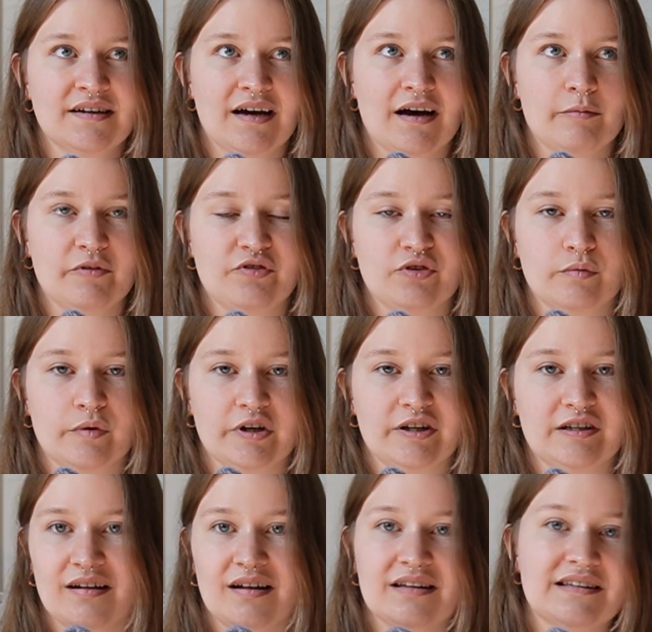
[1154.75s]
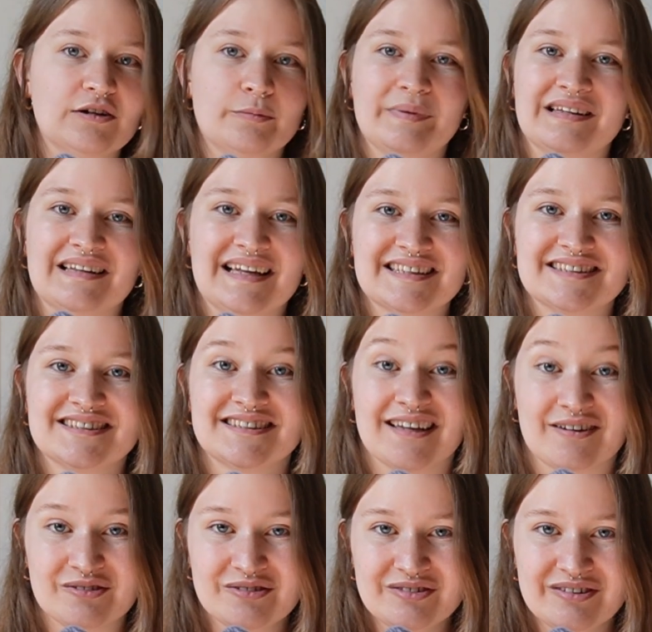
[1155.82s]
if you want it a little bit less
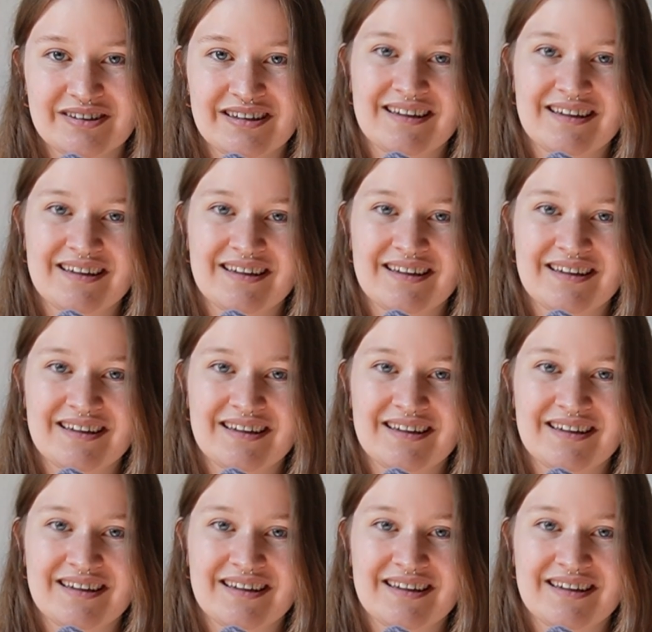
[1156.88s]
subtle.